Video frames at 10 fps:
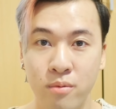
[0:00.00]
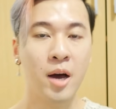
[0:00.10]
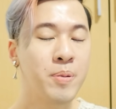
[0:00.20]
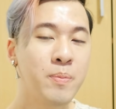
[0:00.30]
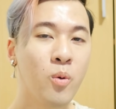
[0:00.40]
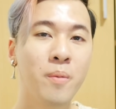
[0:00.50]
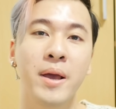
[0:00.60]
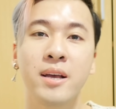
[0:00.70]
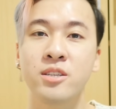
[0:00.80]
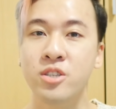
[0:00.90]
Now, people were
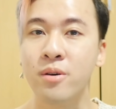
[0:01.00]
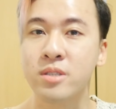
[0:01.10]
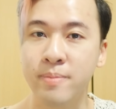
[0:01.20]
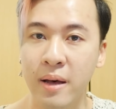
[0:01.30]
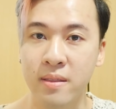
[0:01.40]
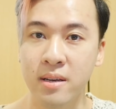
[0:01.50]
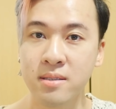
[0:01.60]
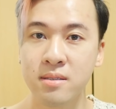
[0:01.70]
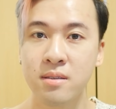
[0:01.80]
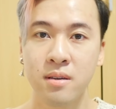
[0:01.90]
making jokes about
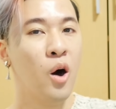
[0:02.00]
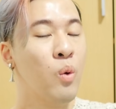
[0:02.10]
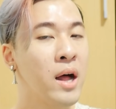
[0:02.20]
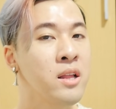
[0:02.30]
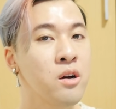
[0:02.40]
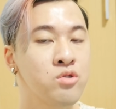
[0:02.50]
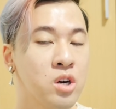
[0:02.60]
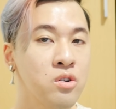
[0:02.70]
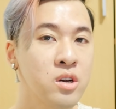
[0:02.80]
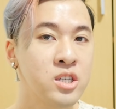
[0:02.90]
this. A while ago,
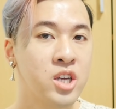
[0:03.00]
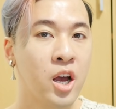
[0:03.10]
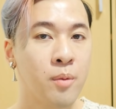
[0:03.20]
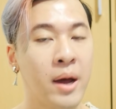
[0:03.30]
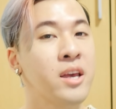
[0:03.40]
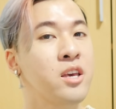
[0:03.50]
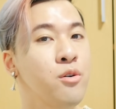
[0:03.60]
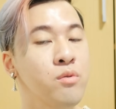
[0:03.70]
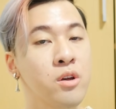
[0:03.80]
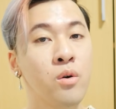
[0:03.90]
Jungkook and J-Hope had a
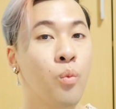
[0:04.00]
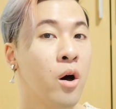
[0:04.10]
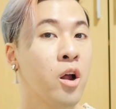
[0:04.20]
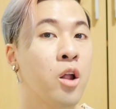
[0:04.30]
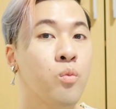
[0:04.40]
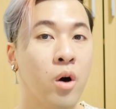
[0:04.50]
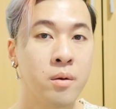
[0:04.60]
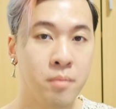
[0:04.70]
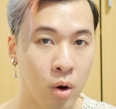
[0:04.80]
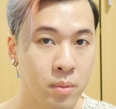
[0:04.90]
cute little
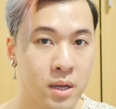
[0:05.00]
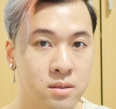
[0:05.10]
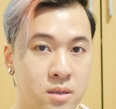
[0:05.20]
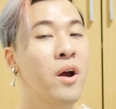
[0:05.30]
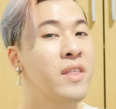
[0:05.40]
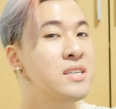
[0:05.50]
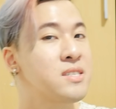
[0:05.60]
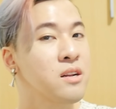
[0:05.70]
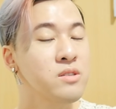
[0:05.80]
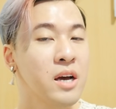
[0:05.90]
one-on-one moment where they
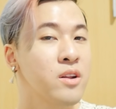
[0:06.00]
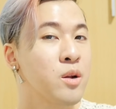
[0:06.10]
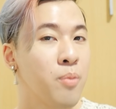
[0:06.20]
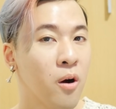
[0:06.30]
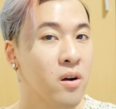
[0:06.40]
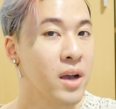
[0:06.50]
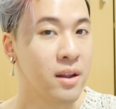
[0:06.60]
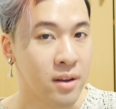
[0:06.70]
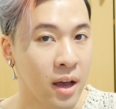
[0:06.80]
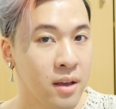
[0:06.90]
settled down in a park
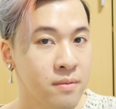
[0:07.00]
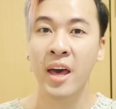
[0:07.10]
at night.